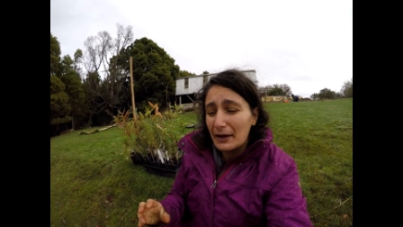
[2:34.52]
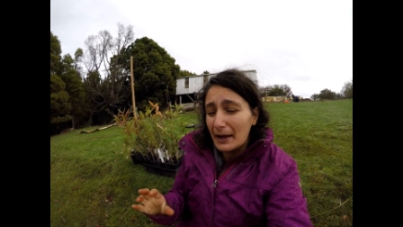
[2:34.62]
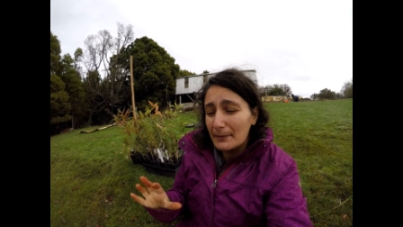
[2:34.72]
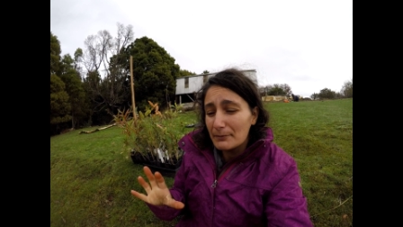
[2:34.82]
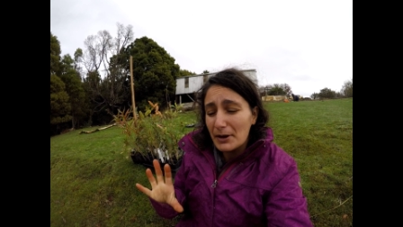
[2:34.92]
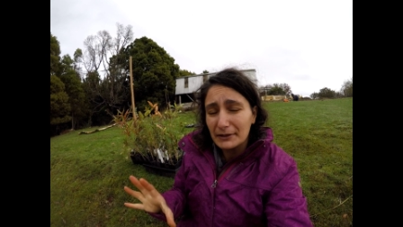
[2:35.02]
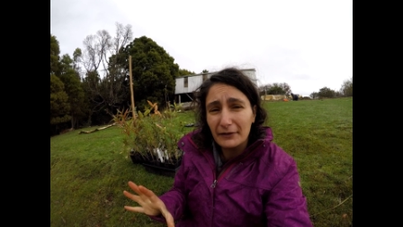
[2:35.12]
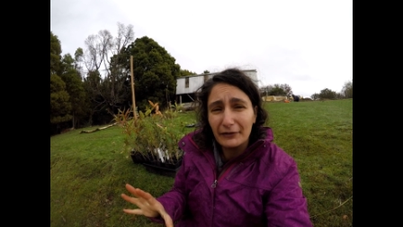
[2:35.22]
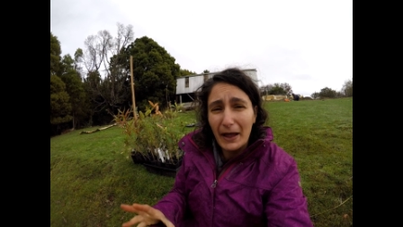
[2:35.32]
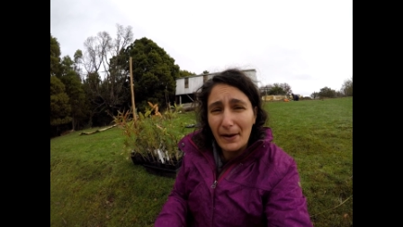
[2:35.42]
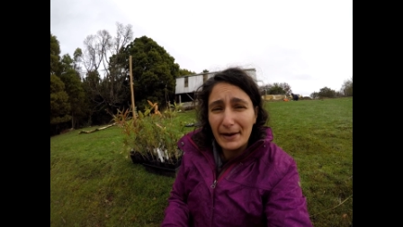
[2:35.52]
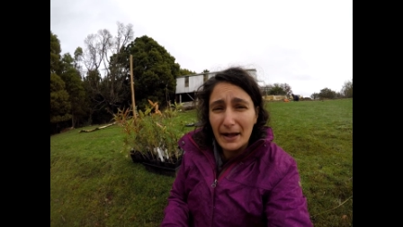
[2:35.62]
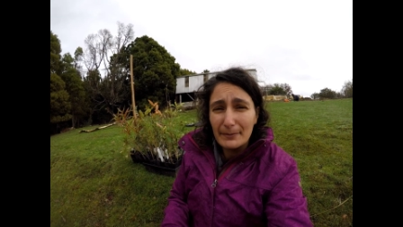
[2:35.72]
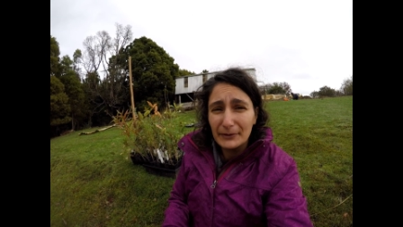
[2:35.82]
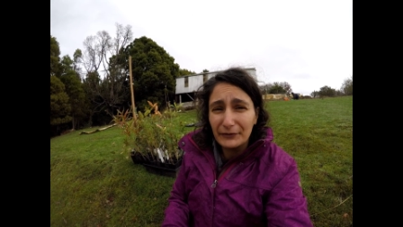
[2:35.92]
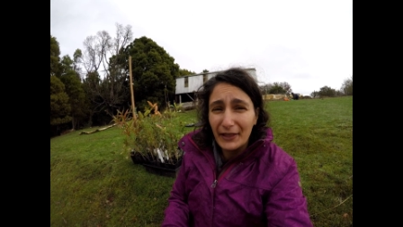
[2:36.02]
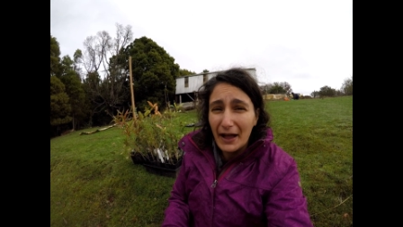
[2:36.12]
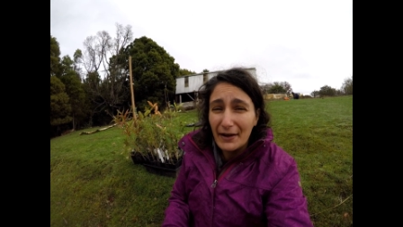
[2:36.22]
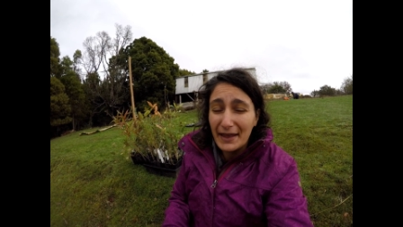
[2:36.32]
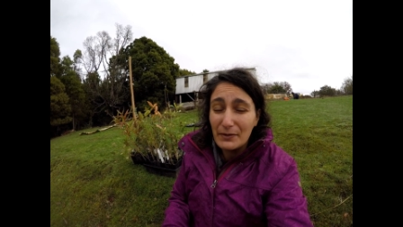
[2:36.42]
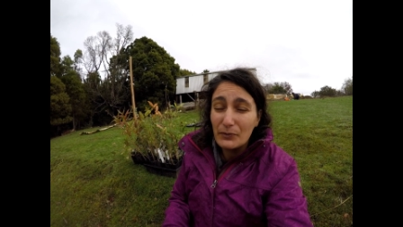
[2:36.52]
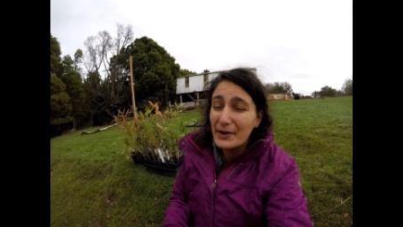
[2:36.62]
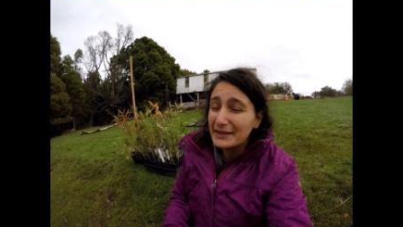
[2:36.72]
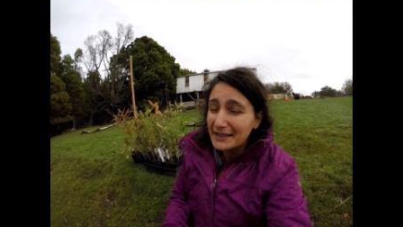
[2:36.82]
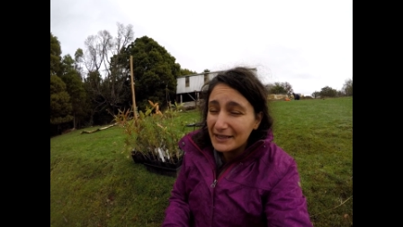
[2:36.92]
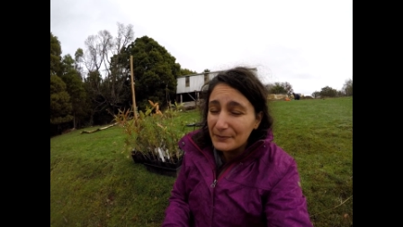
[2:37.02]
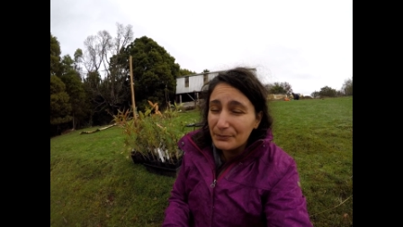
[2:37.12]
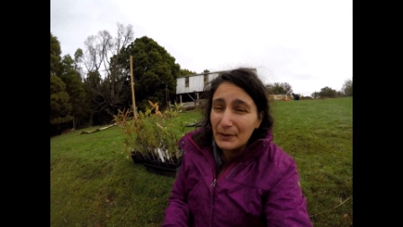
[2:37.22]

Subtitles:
Most of the flowering gums flower in winter,